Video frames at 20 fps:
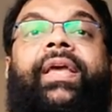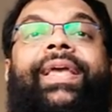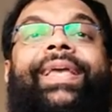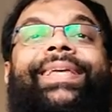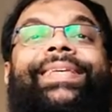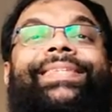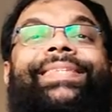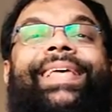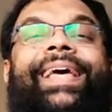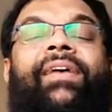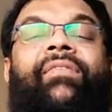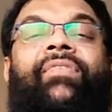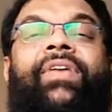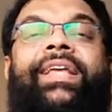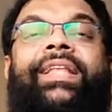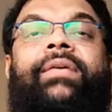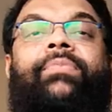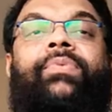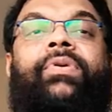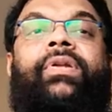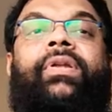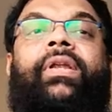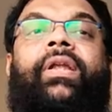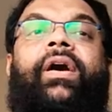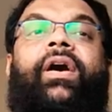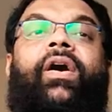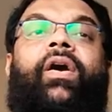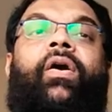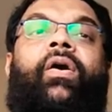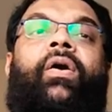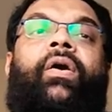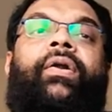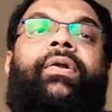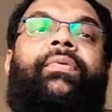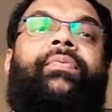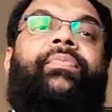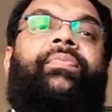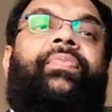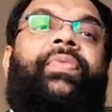is available on